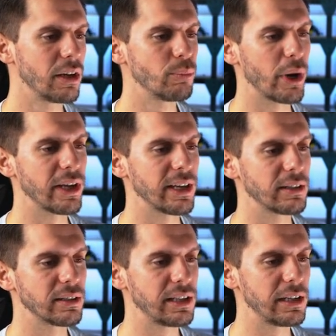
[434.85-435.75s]
But I
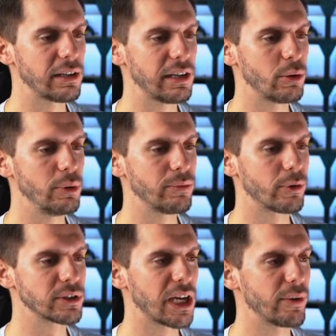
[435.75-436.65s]
can click here
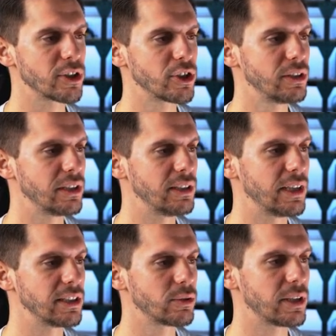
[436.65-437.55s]
reverse direction, and then
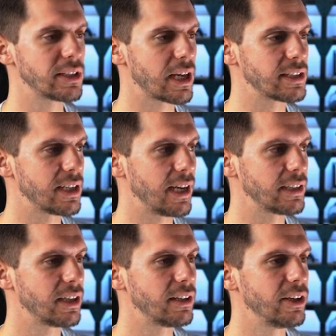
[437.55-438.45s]
as soon as I
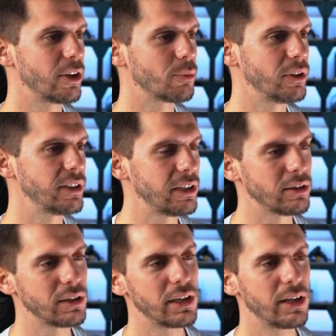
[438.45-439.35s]
select the other one
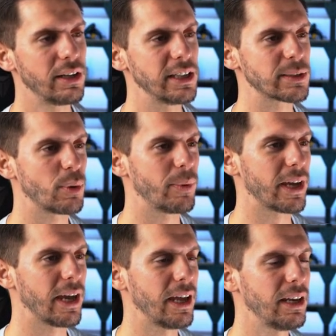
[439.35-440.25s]
here, it's
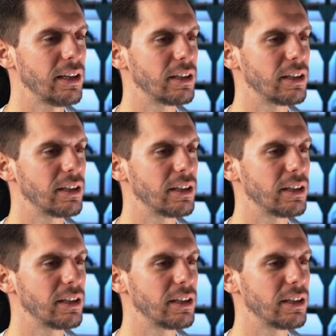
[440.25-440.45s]
propagating.